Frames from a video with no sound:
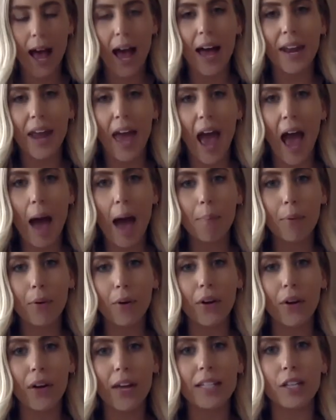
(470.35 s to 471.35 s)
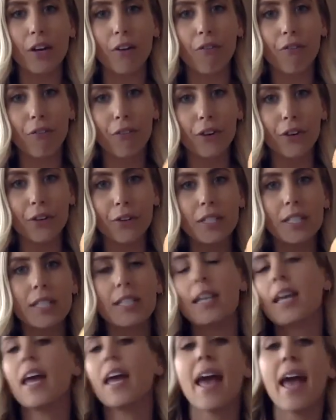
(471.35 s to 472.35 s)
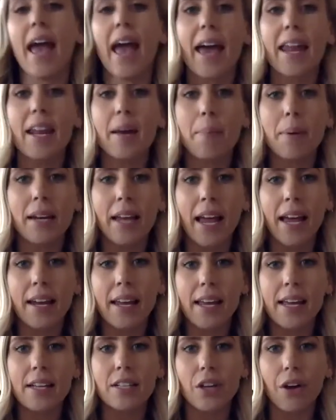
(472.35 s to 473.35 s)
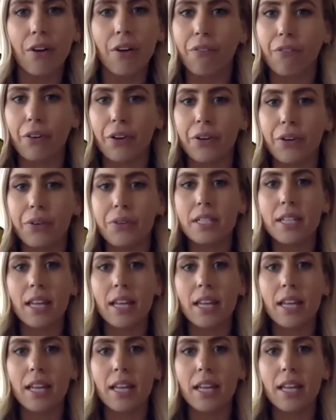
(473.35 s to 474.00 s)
An apple is a fruit and a banana is a fruit.